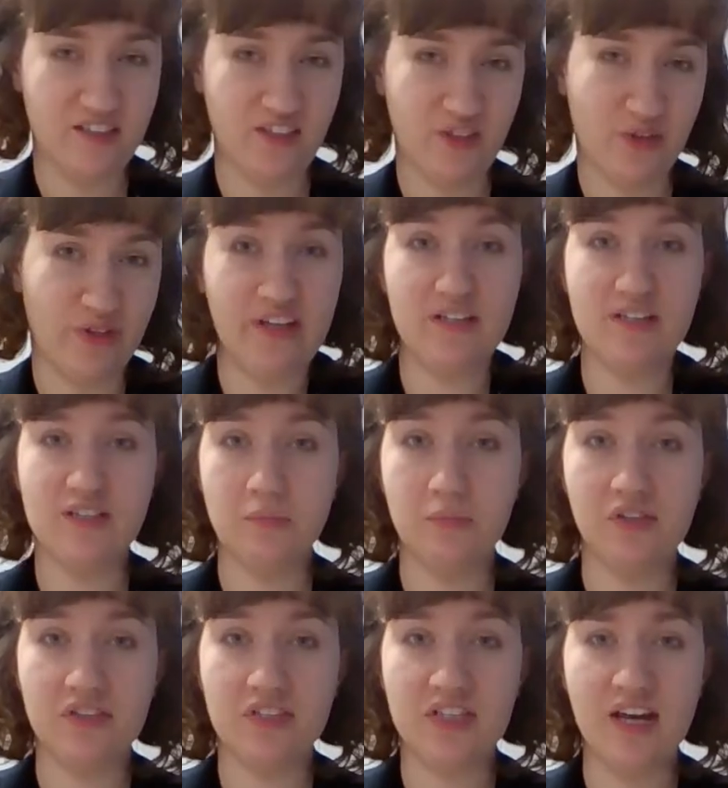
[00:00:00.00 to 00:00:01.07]
It'll create a
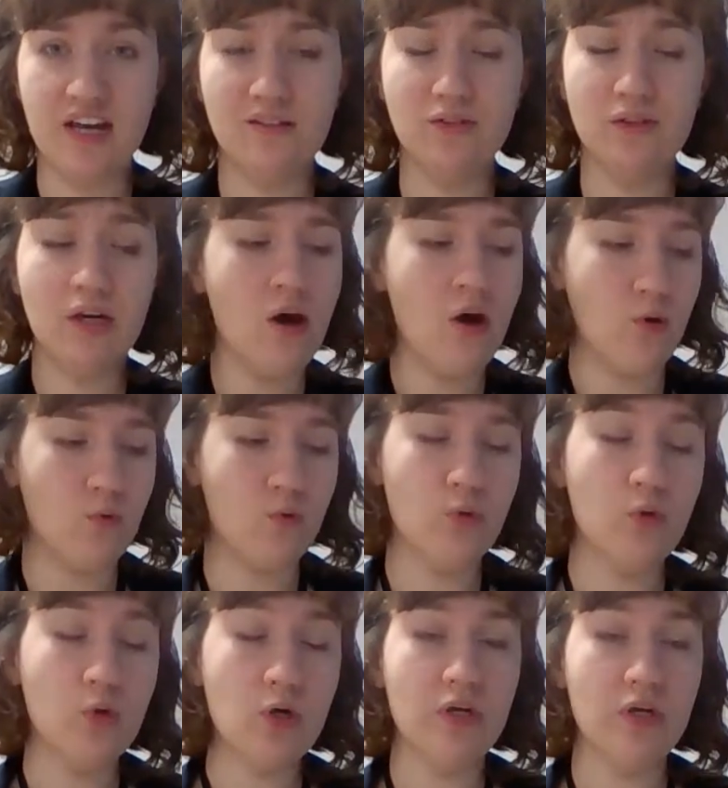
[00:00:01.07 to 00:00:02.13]
similar sound,
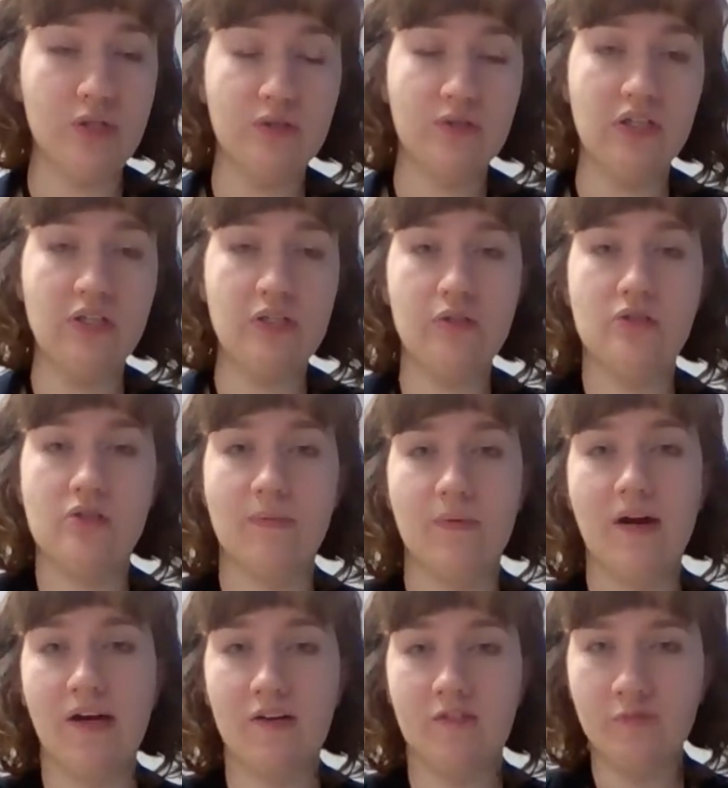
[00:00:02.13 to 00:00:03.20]
or you can do some
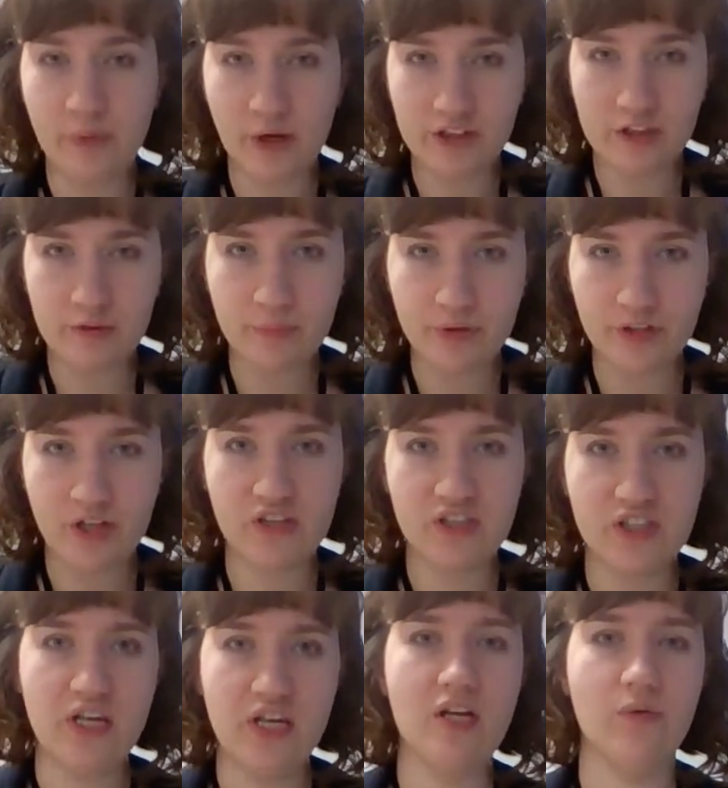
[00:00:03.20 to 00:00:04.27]
kind of body
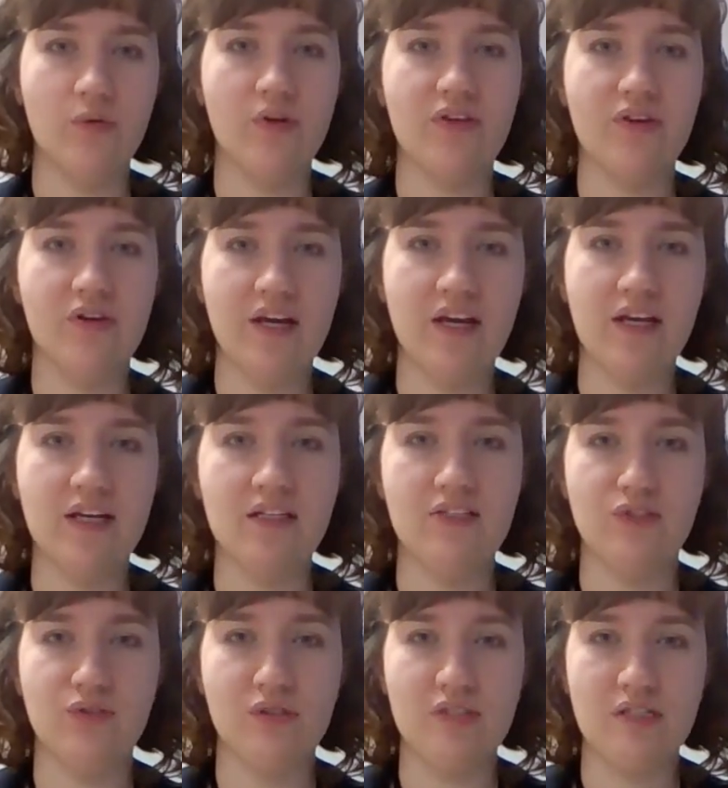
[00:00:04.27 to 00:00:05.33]
percussion with your
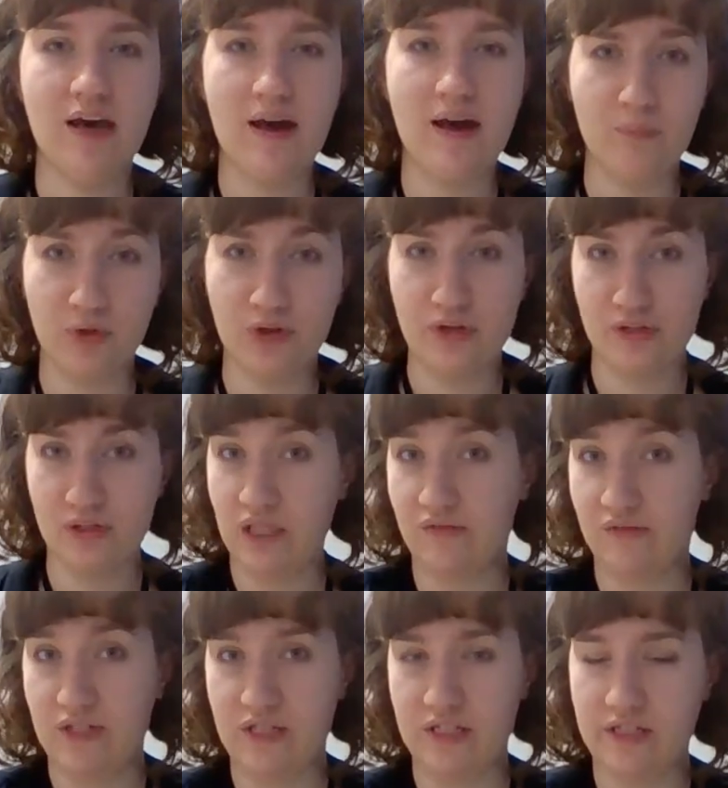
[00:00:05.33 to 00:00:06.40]
hands. You can tap, or you can
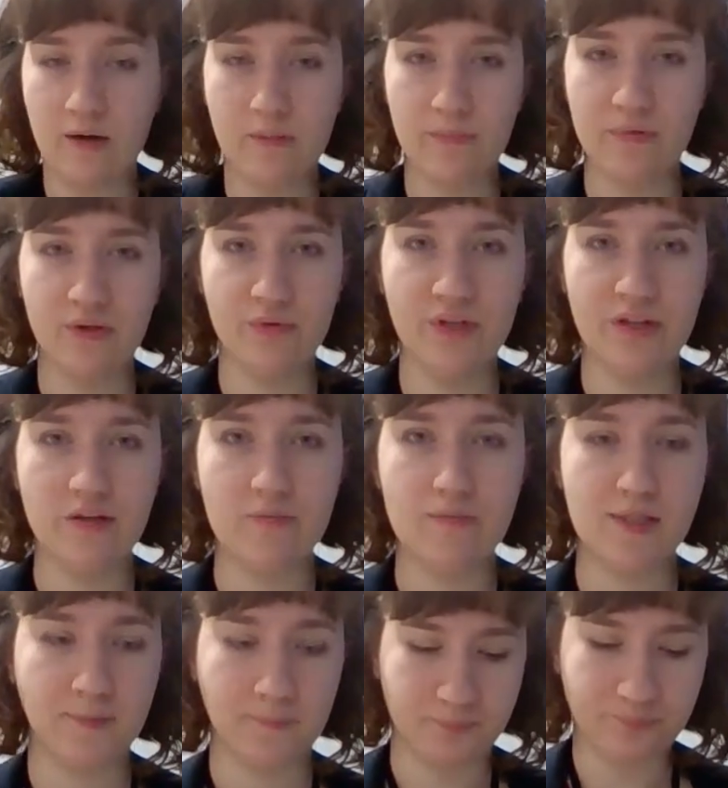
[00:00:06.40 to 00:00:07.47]
even stomp the
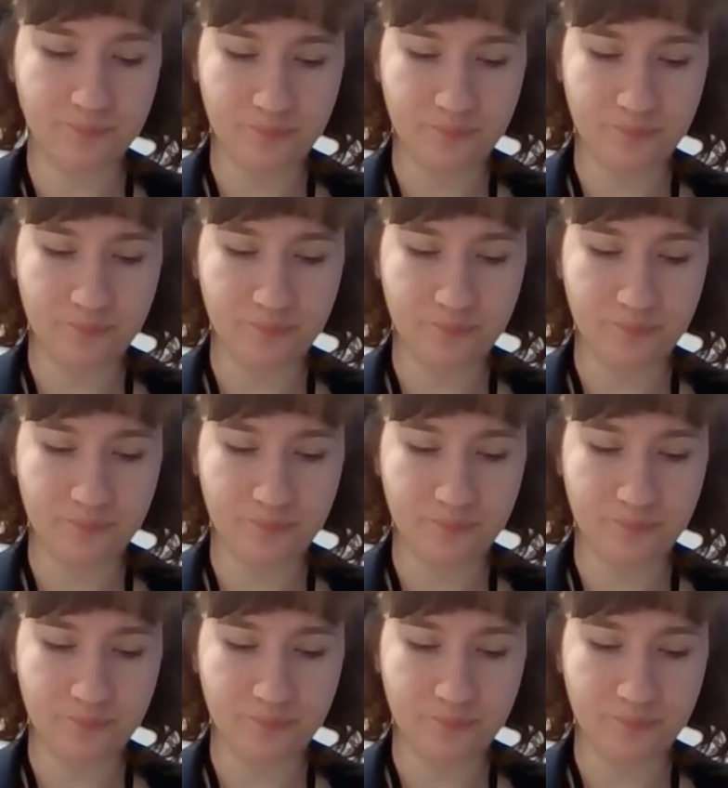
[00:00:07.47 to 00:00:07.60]
rhythms.